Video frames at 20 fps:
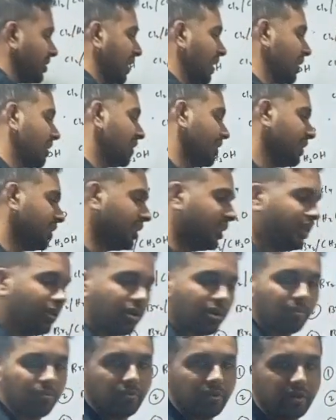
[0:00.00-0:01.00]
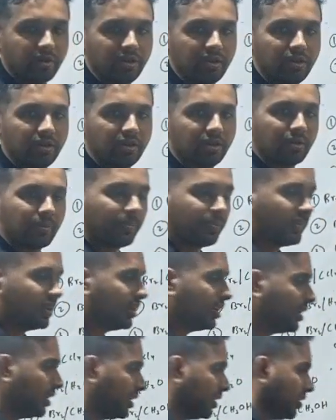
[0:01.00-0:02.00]
cyclic intermediate.
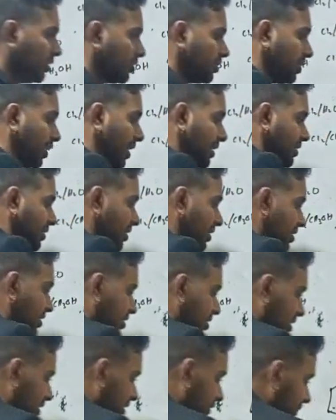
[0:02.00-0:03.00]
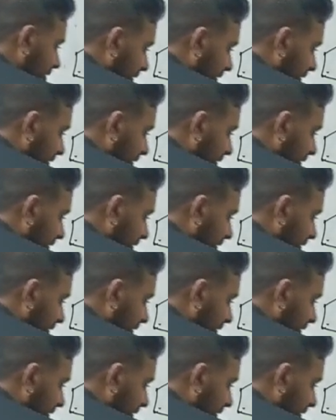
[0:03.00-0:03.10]
So as a result, you